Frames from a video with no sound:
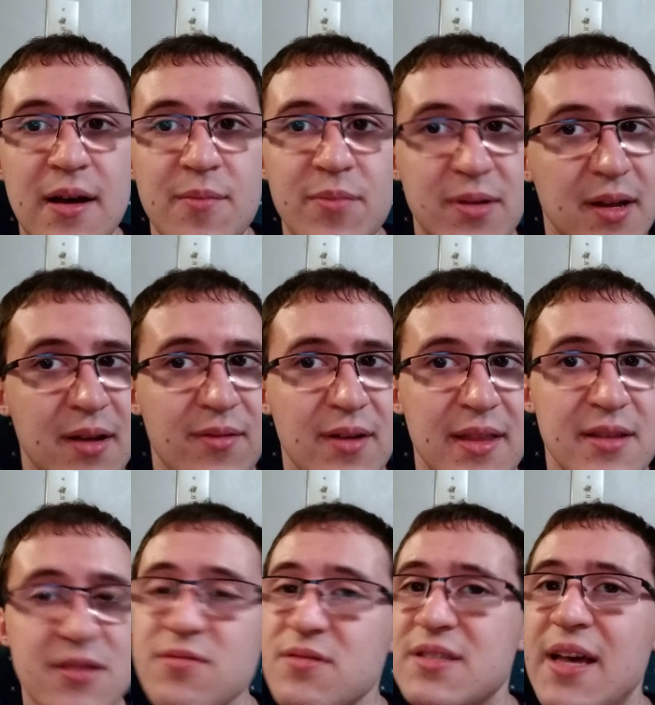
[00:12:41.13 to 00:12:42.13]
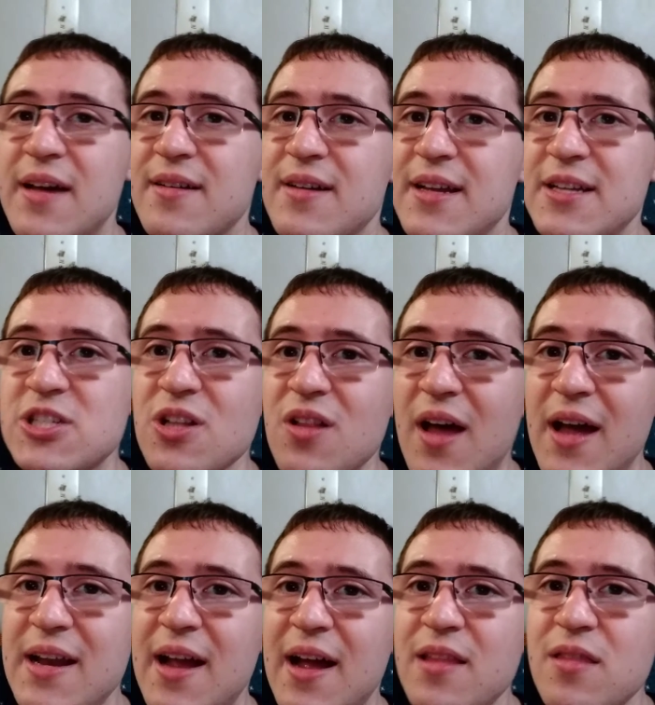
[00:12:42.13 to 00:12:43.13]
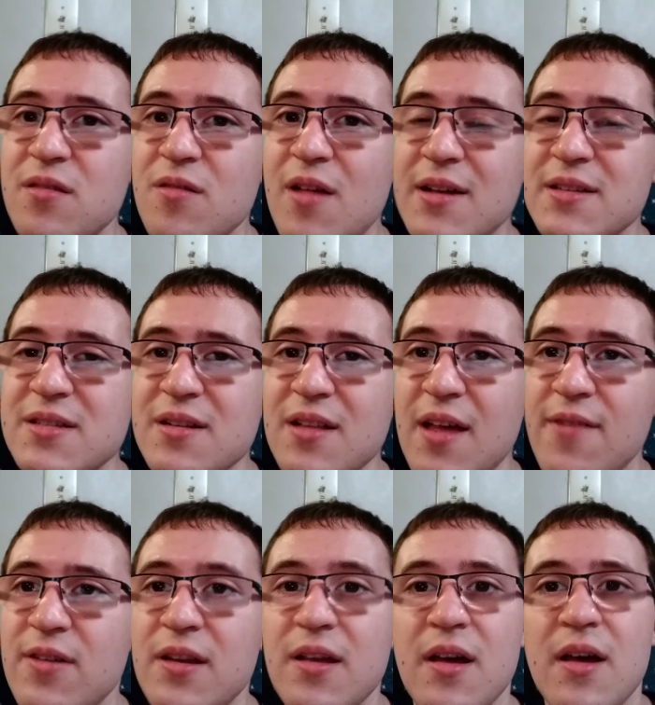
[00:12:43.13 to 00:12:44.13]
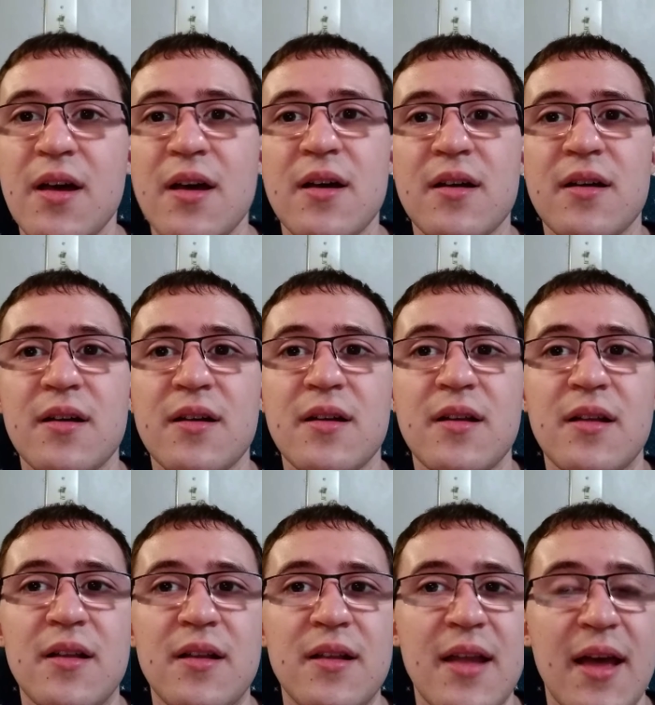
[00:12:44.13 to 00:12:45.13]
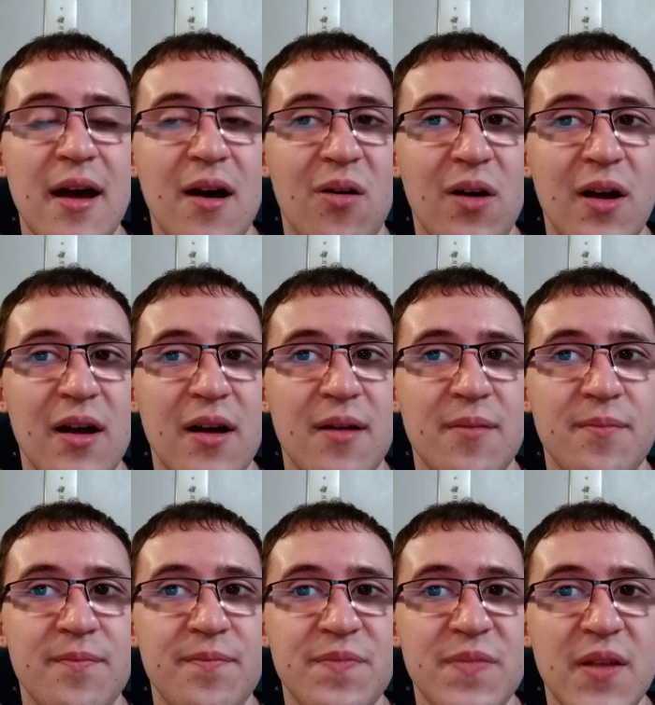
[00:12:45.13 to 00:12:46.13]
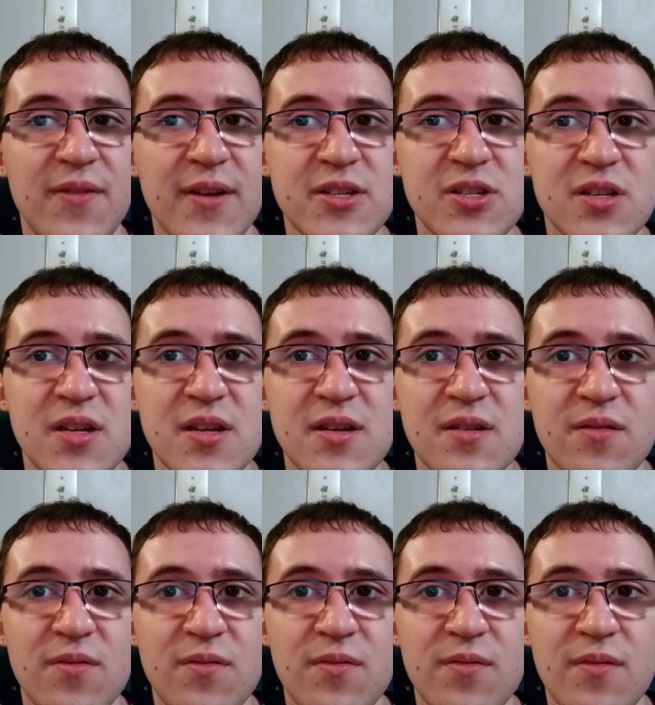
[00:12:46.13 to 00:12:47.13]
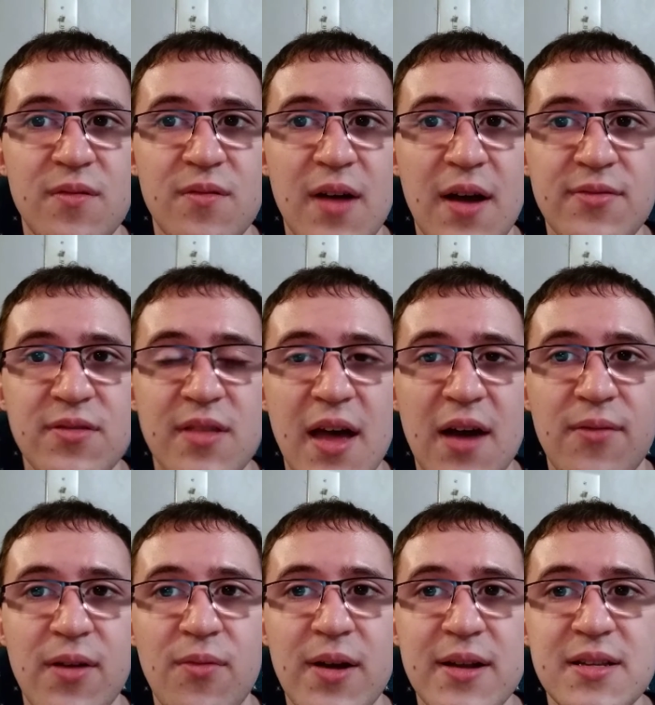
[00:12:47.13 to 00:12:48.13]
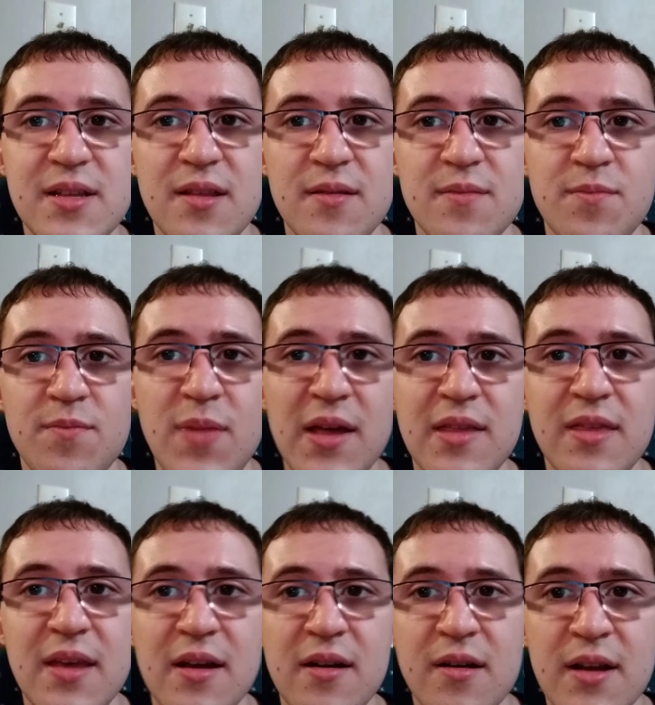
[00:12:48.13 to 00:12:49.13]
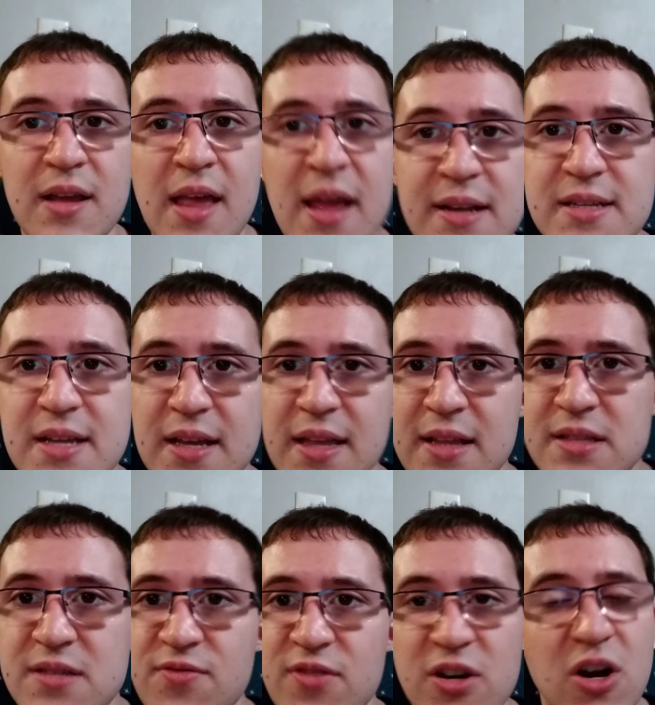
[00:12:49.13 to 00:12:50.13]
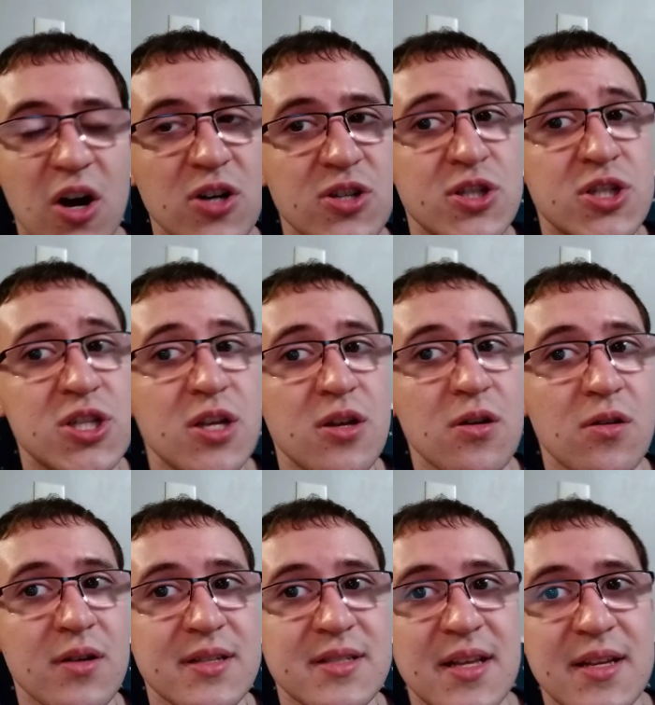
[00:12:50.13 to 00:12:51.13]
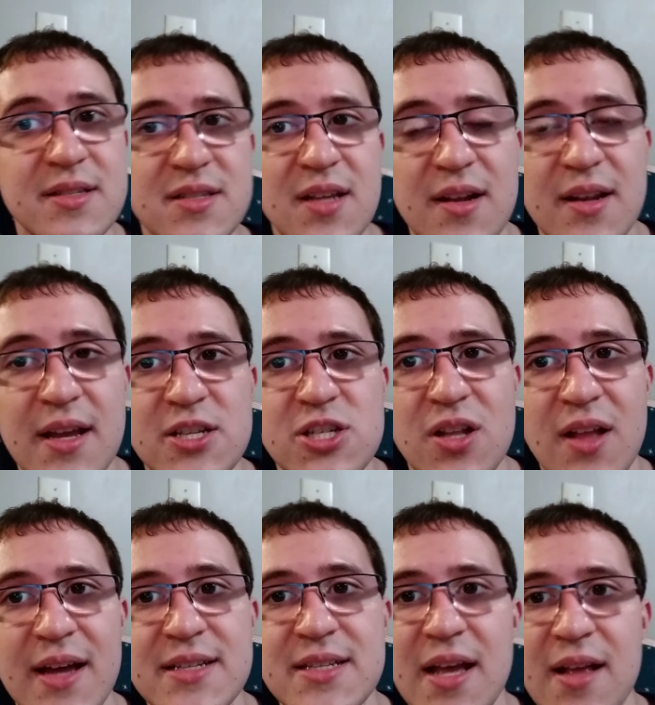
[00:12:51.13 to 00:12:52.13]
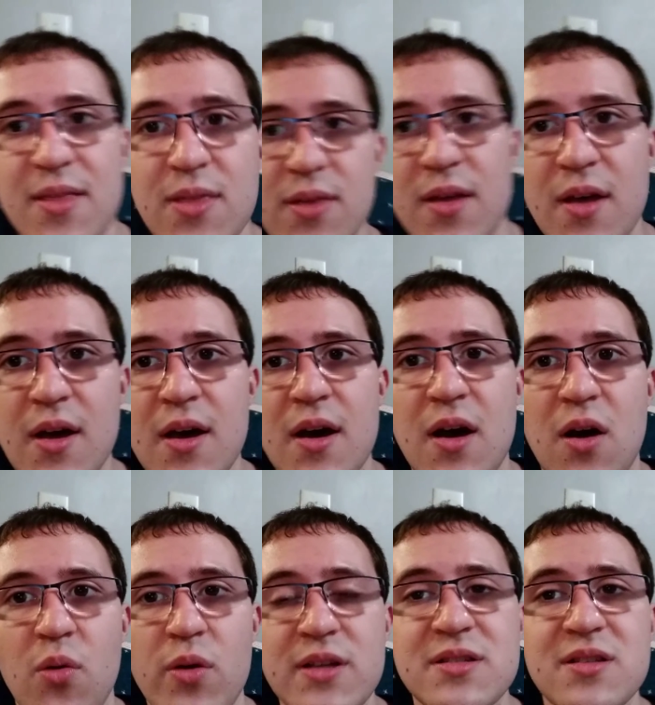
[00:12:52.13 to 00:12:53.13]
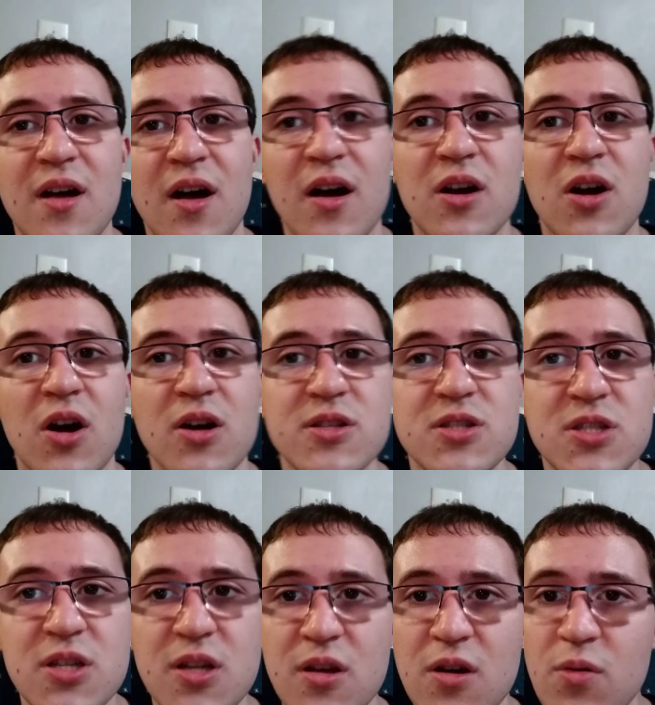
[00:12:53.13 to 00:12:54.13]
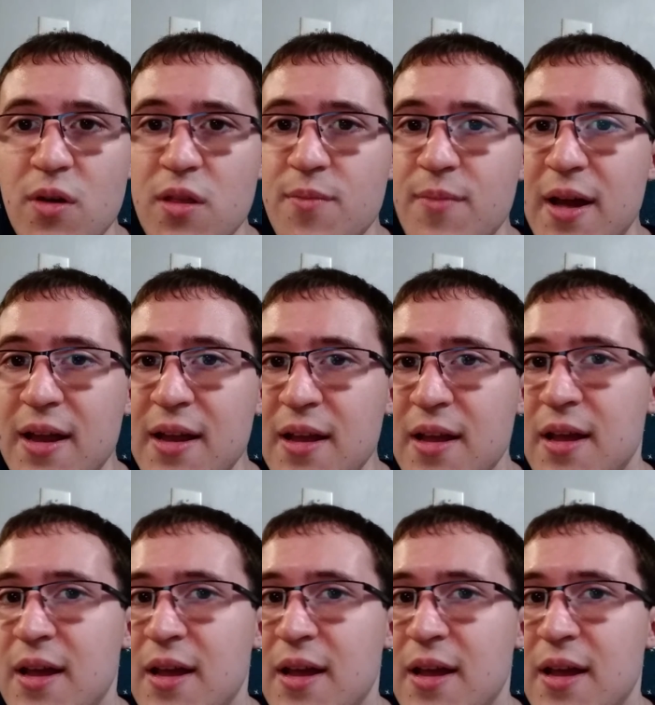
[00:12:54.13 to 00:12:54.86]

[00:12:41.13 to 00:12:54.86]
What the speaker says: But anyway, this was Saturday, July 9th, 2011. Now, eventually, after that, we went to the big theater to get tickets for Cars 2, because then Sunday, July 10th, we saw Cars 2 with my